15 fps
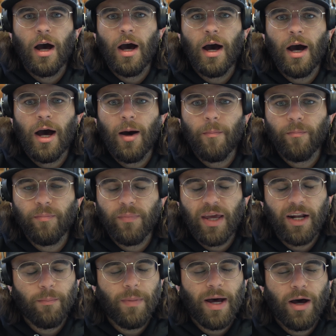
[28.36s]
um, they
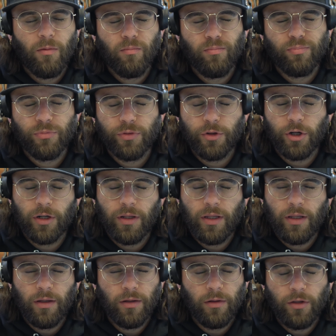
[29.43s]
had about
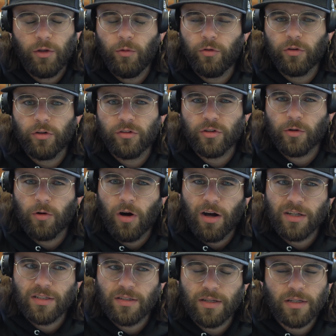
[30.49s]
30 users
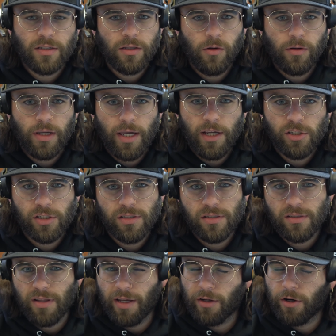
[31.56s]
across six
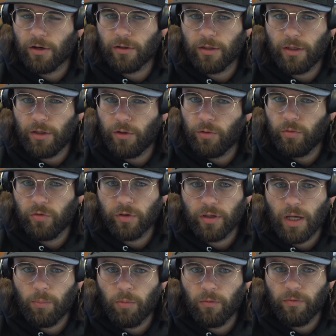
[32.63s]
locations, and they currently use a
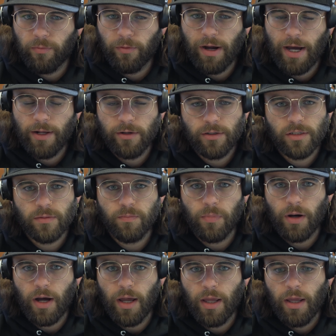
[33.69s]
couple of providers,
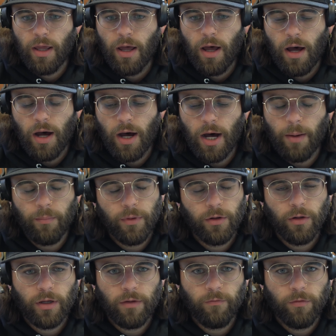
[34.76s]
but um, they're
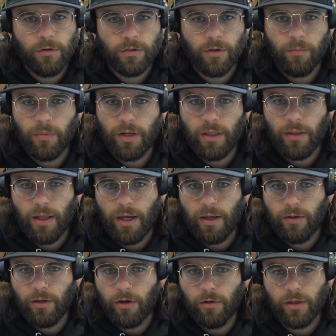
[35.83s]
looking for somebody
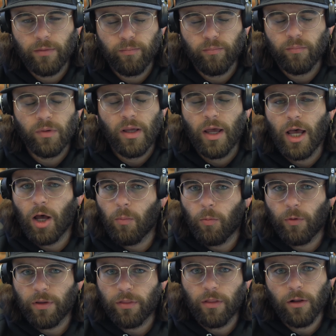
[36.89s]
that you know can help
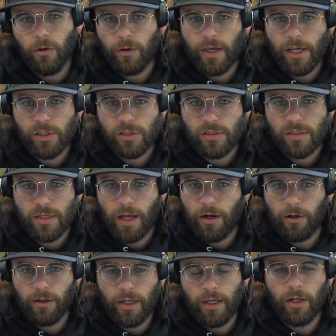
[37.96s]
with the locations that
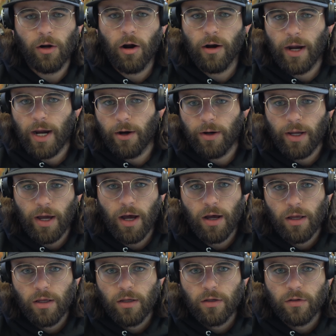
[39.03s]
are in our area.
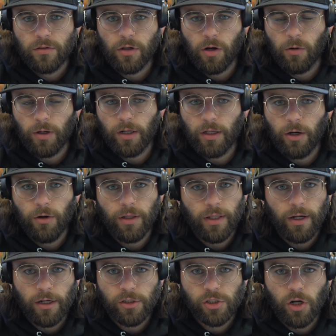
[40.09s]
So we're going to go in
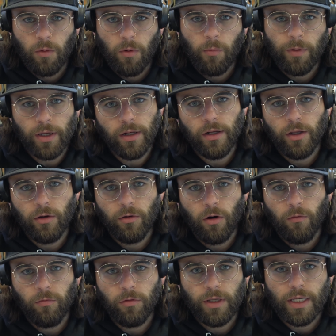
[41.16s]
there and show them what we can do.
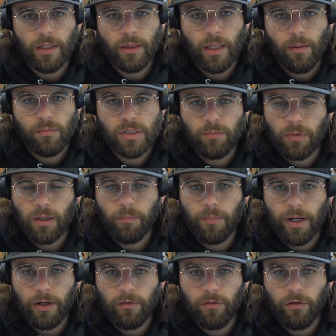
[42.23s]
Hopefully, get them something
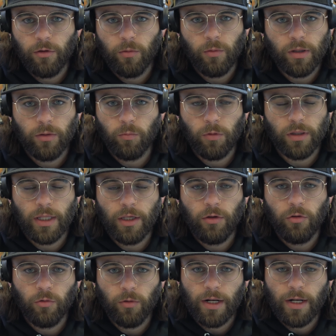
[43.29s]
compared to with what they
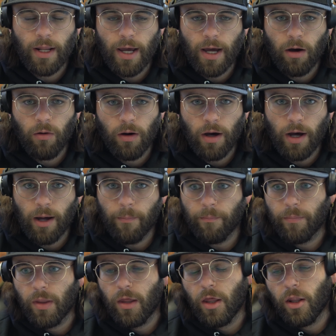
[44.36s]
use right now. Um,
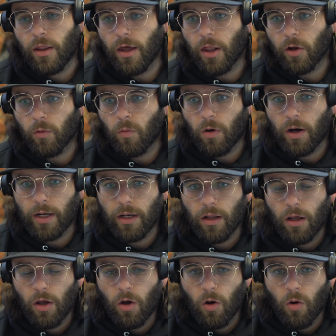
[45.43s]
the other one
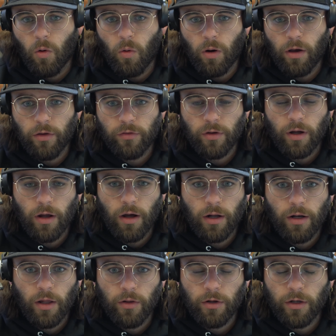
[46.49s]
was a,
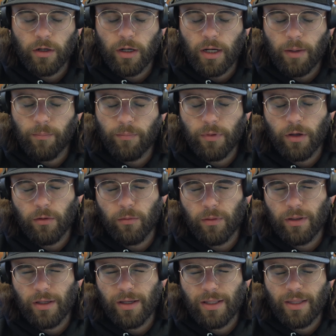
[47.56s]
another, um, you know,
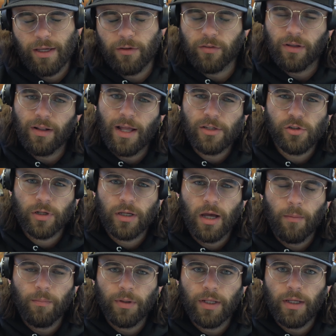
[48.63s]
I think it's an electric
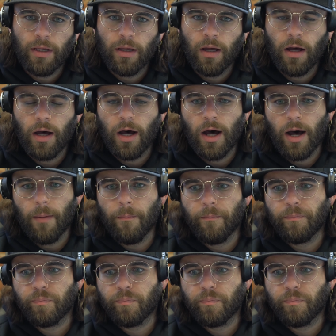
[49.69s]
company. Um,